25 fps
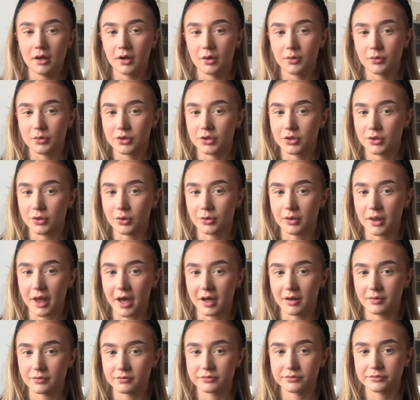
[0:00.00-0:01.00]
what do you call
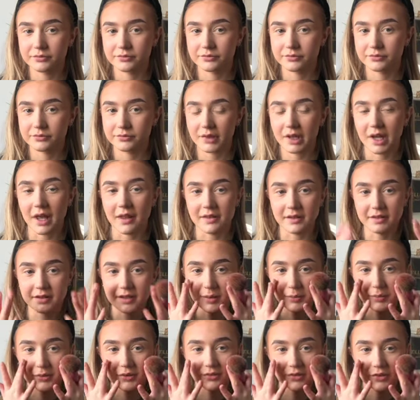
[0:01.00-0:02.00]
that? Like the
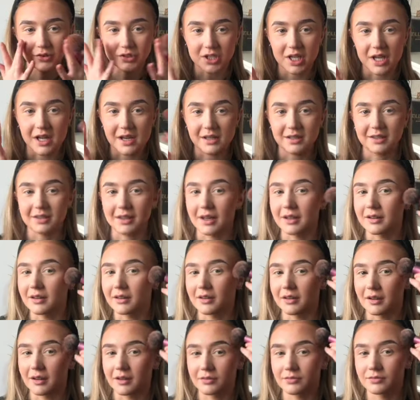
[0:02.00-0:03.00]
tips of your cheeks. I don't
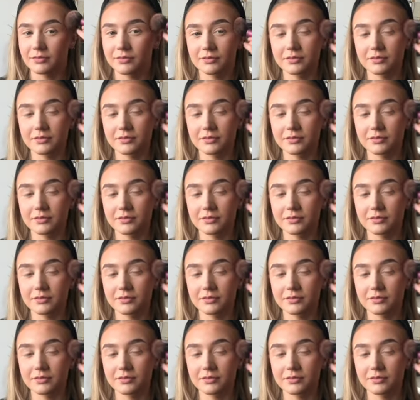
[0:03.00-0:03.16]
know.